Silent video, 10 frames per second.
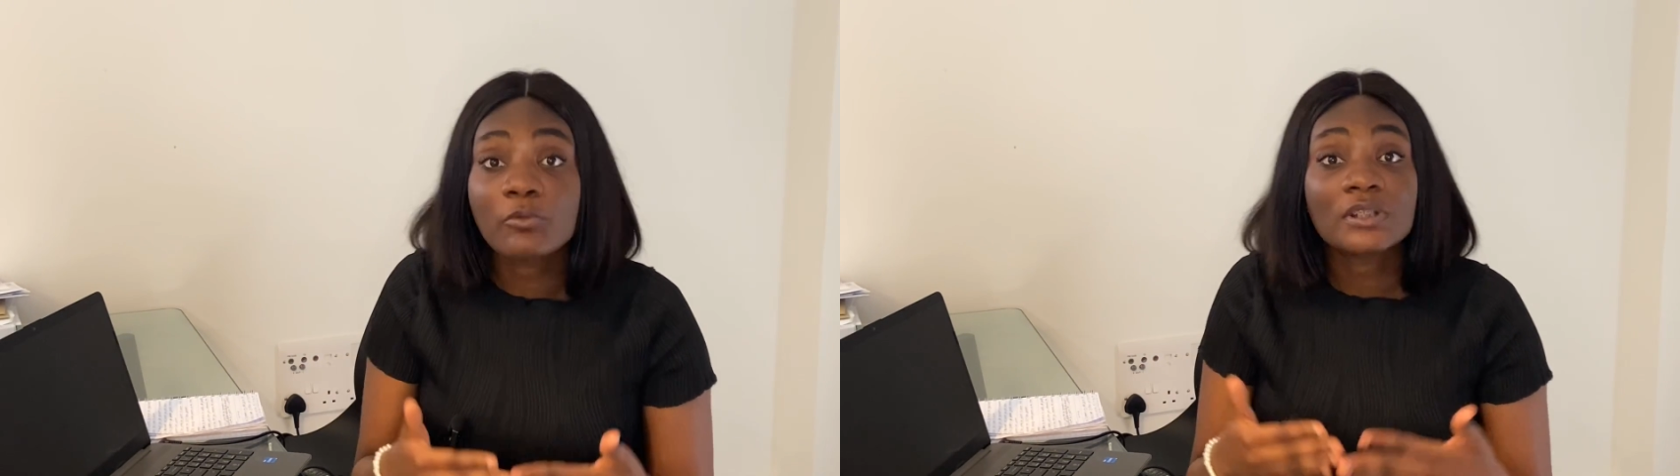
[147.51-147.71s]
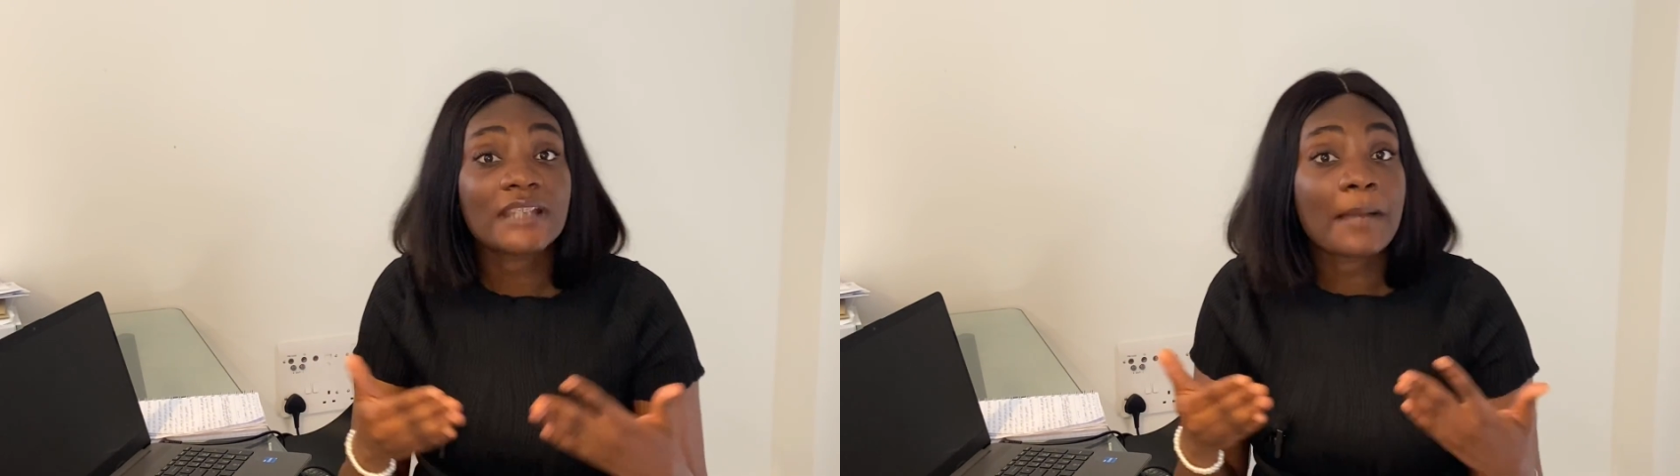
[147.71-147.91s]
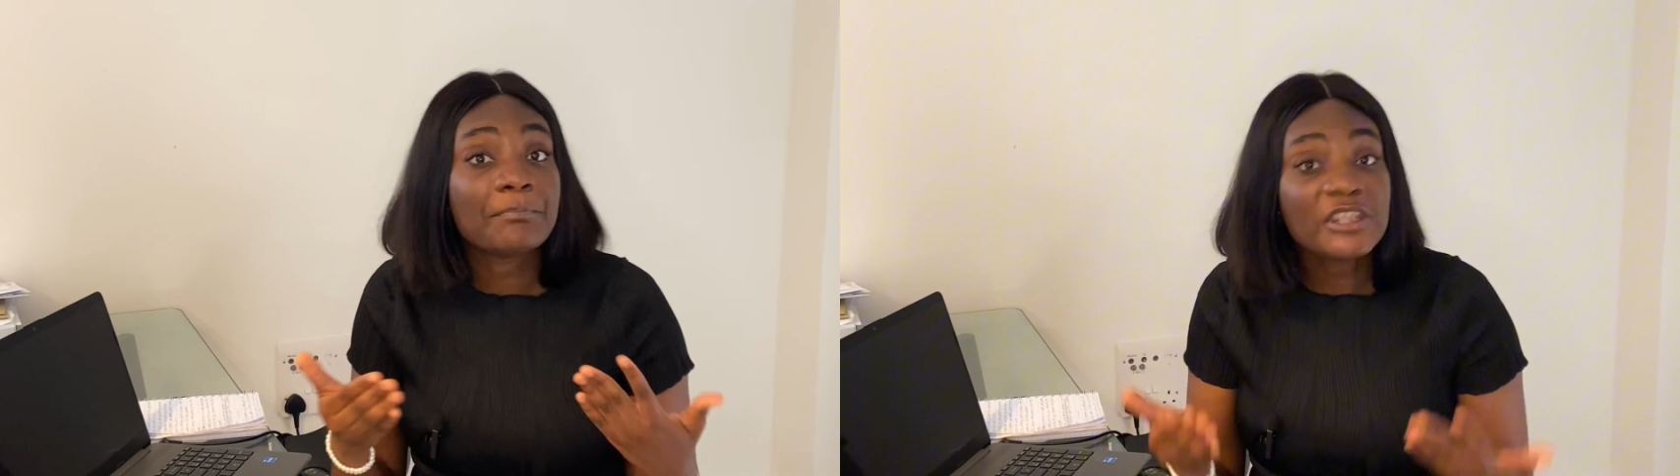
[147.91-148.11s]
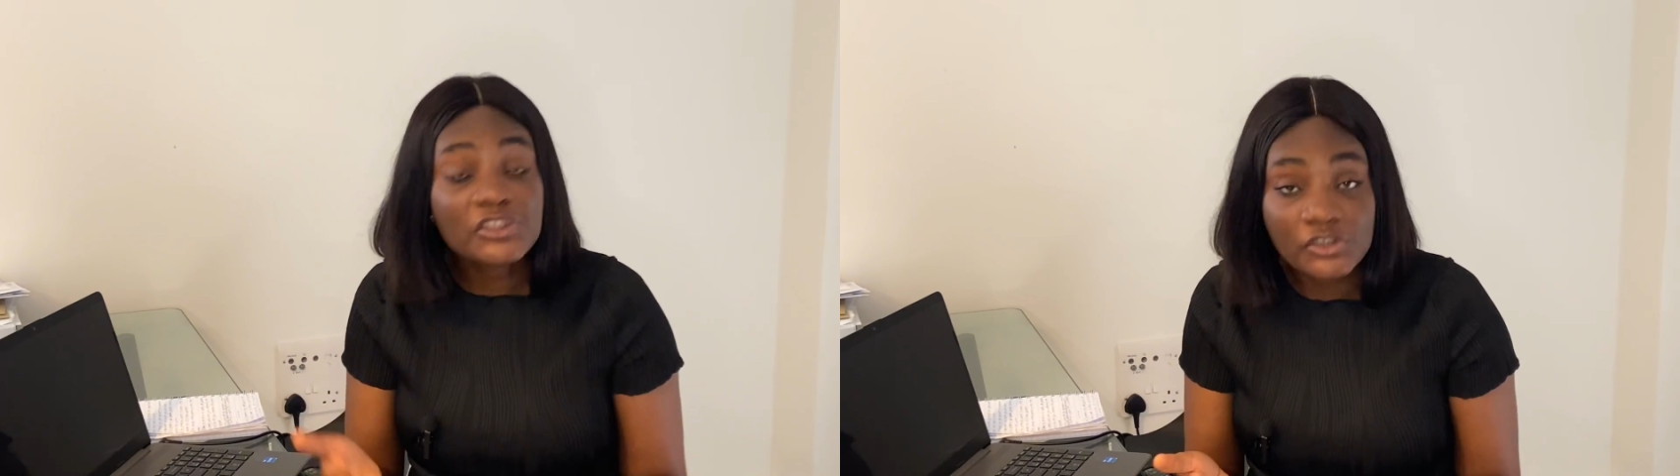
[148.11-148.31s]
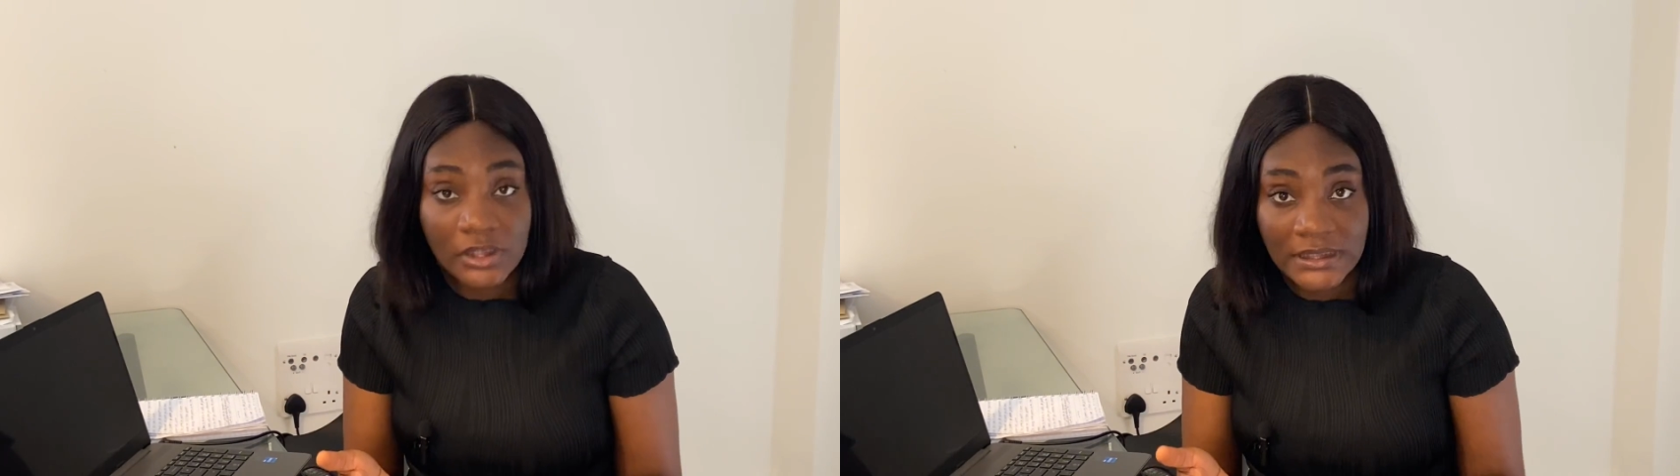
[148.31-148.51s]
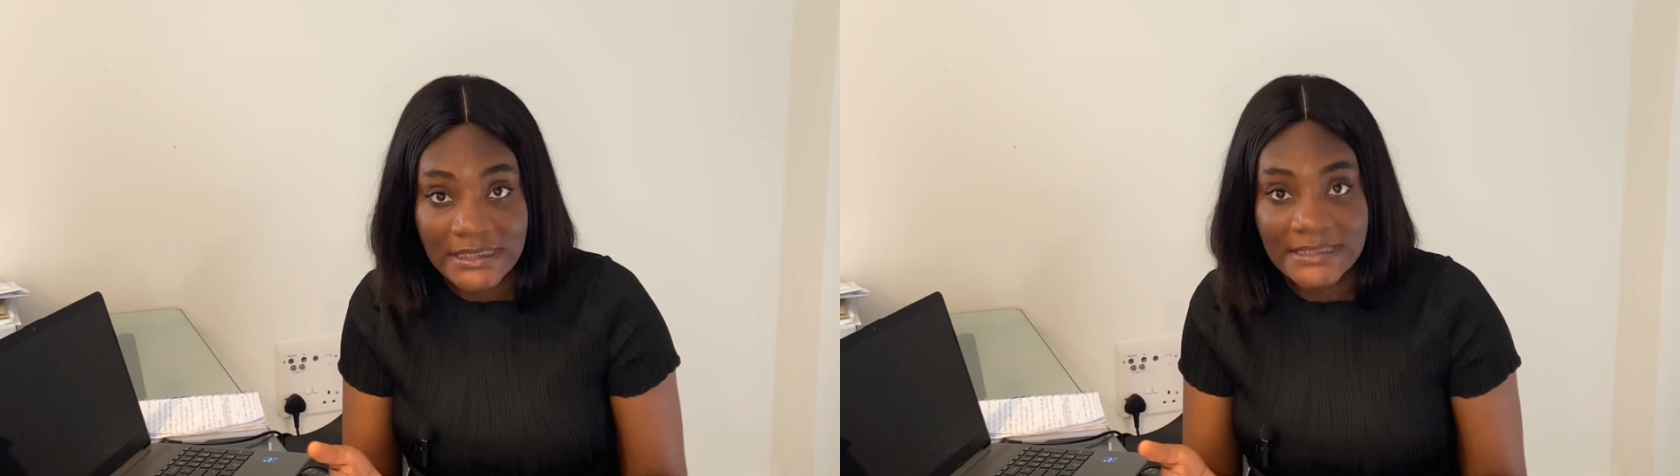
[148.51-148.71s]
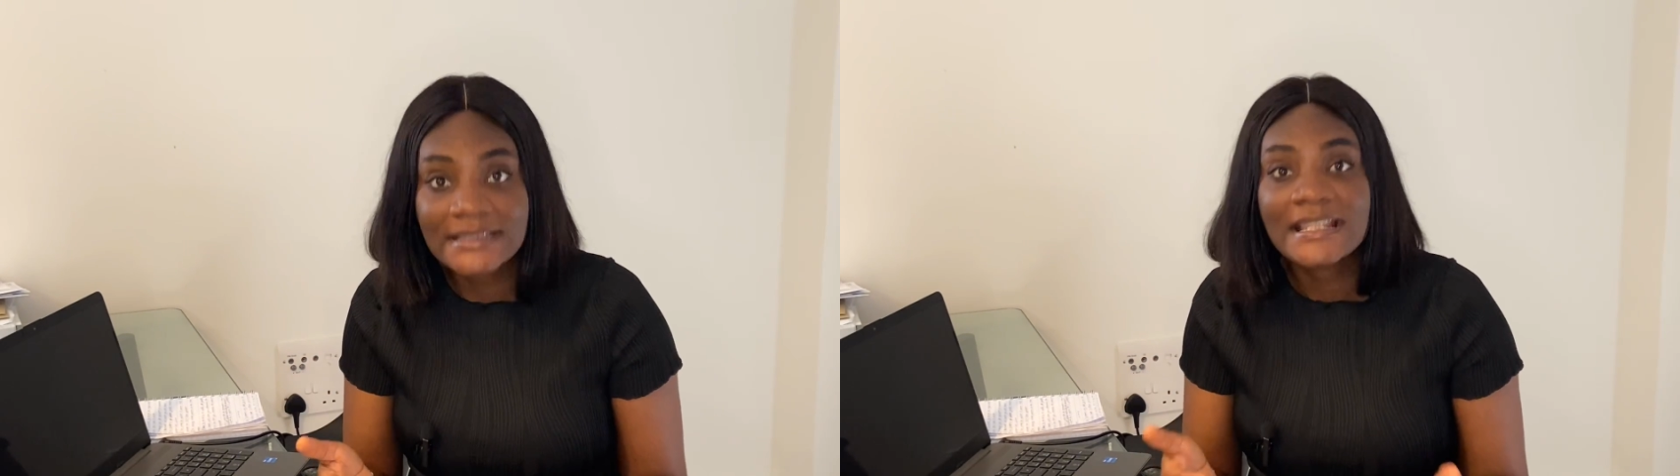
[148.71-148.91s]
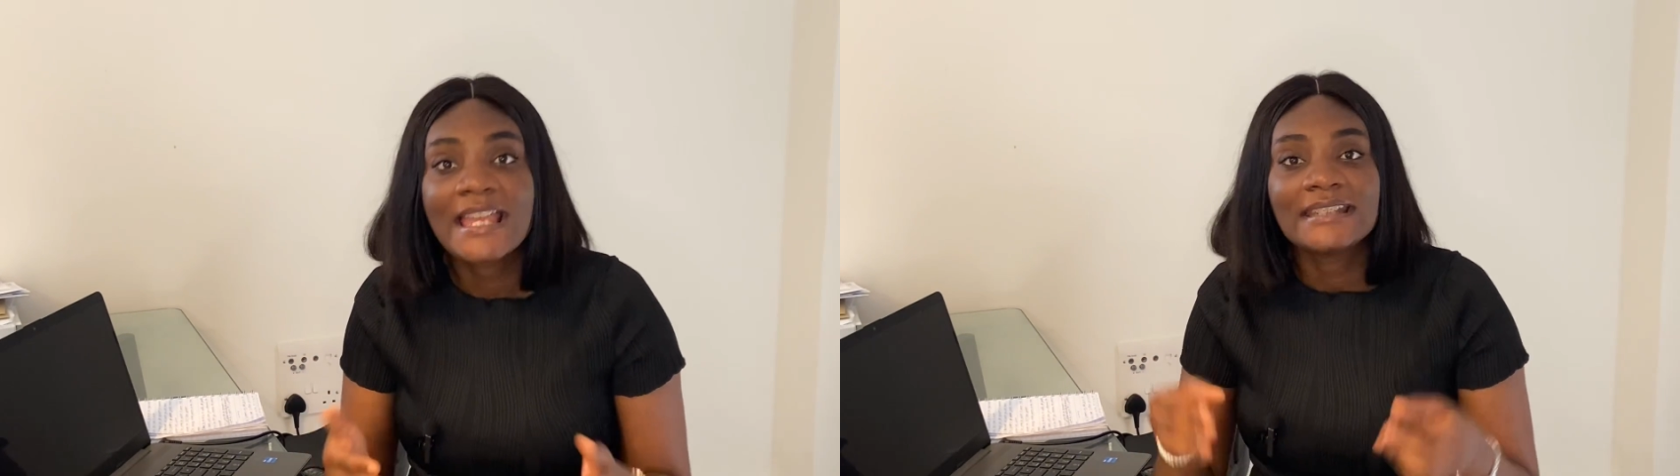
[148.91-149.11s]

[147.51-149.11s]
what their mission is.